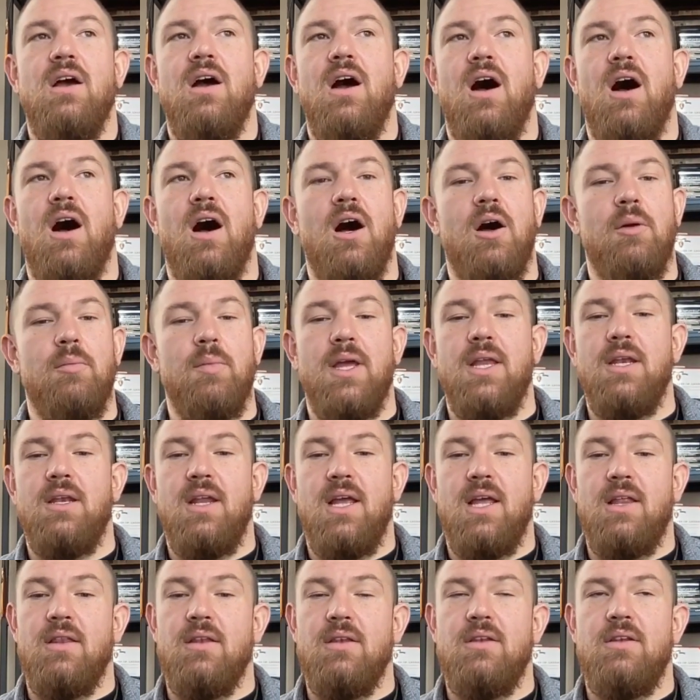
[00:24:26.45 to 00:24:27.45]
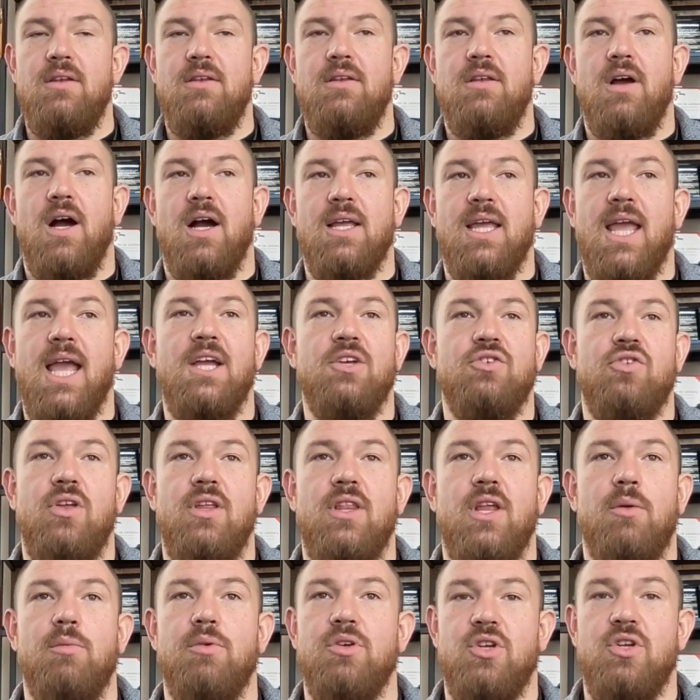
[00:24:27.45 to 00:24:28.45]
and occasionally
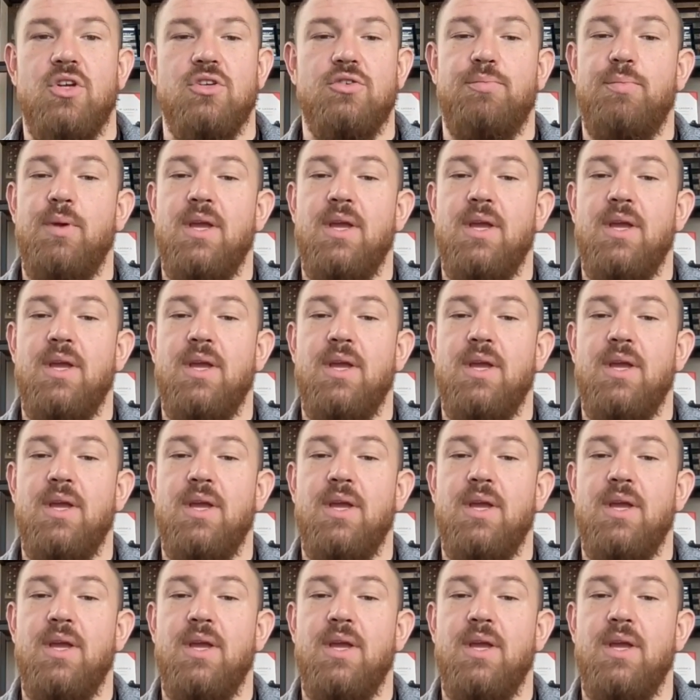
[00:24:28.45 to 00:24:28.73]
there would just